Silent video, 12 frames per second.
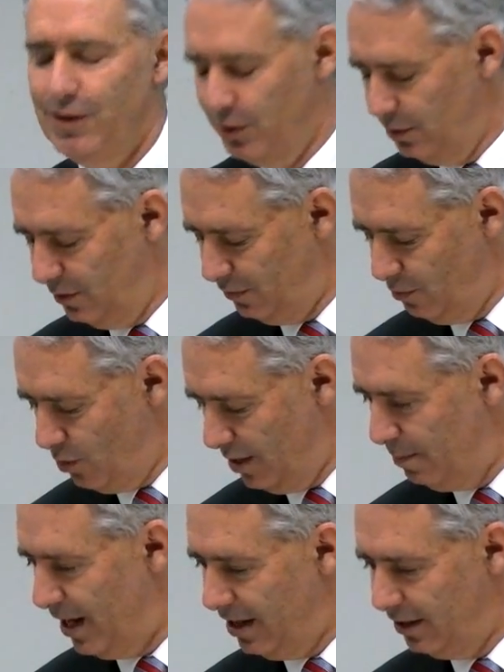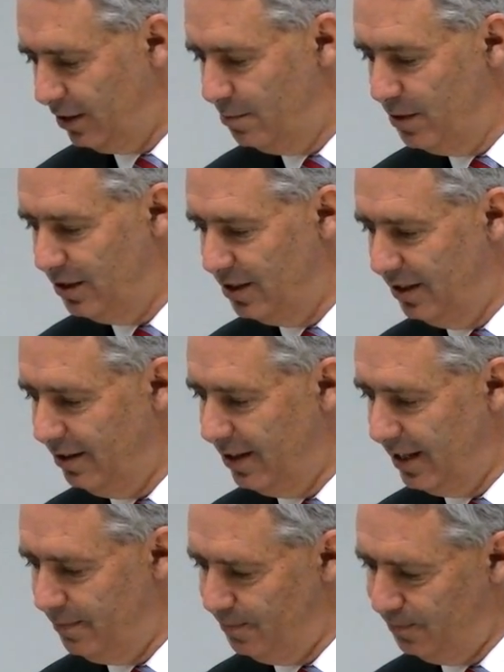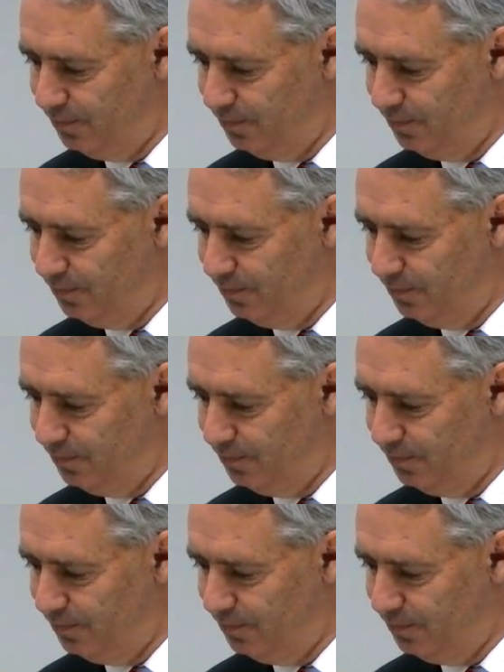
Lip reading: views from one part of the community and another.